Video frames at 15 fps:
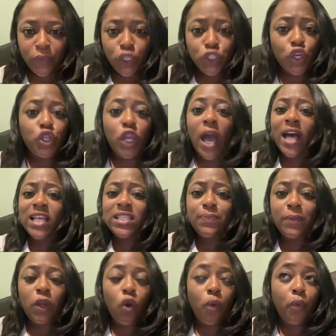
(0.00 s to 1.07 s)
So your
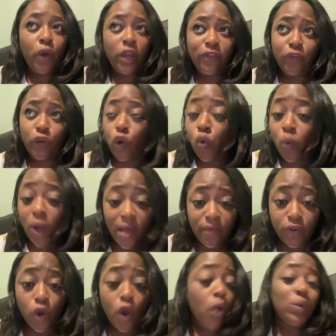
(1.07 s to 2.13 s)
husband or boyfriend,
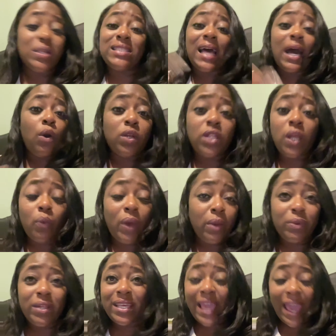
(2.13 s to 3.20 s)
whoever, was not on their way
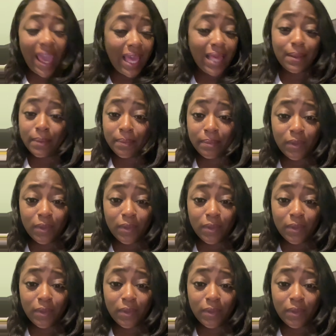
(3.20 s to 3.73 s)
with a cat.